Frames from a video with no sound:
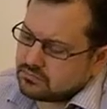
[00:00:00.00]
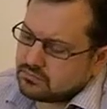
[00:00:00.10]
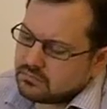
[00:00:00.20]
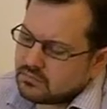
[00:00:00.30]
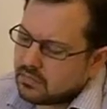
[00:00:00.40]

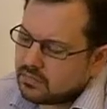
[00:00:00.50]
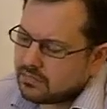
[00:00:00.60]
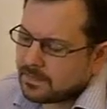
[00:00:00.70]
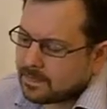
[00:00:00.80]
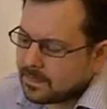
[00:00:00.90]

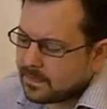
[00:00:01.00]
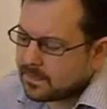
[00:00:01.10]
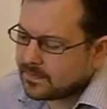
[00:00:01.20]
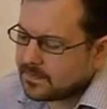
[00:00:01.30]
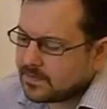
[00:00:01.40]

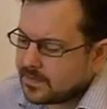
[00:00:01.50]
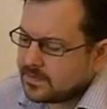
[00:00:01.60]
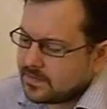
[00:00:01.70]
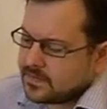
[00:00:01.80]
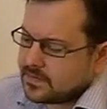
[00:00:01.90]

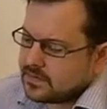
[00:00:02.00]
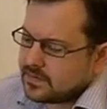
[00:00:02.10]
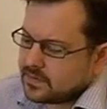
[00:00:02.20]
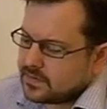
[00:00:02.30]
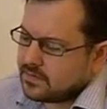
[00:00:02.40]

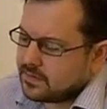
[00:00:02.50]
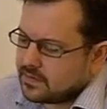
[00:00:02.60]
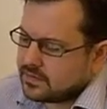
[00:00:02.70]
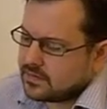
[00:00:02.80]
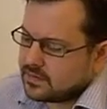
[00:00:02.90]

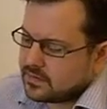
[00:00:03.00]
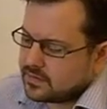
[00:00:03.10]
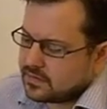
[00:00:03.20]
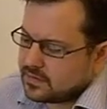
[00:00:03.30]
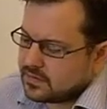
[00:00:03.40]

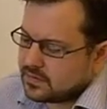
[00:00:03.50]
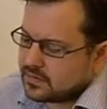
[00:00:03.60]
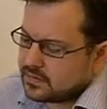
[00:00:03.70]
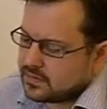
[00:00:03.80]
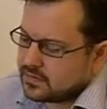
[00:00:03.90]

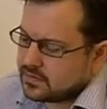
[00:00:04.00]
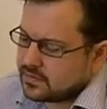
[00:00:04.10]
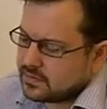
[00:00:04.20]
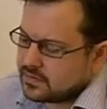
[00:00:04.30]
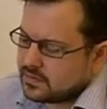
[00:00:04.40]

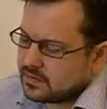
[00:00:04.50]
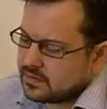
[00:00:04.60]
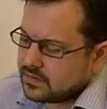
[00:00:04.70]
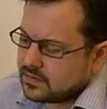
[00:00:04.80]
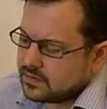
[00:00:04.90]

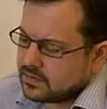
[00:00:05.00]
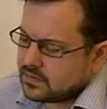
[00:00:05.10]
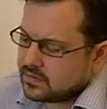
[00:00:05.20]
The person shown says nothing.